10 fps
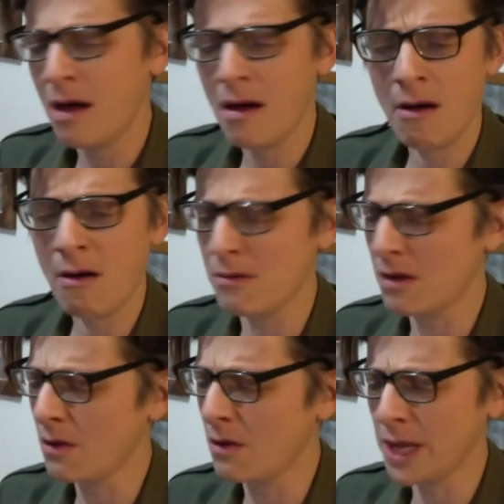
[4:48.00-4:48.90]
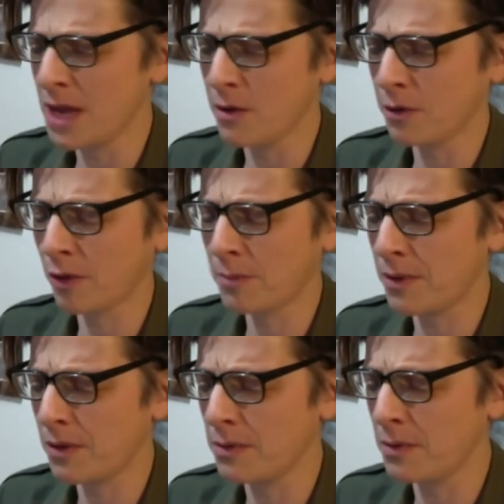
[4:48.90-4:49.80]
Oh no, Eeyore, said
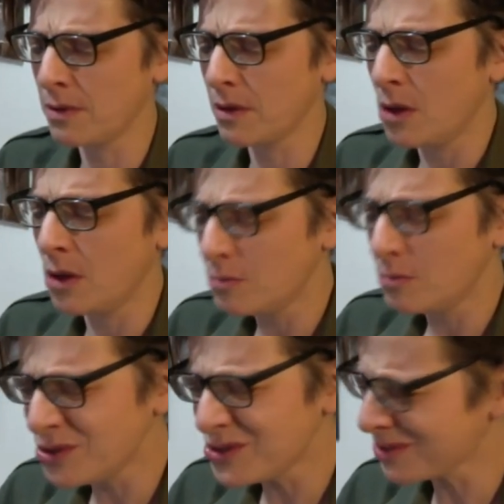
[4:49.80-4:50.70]
Pooh. Balloons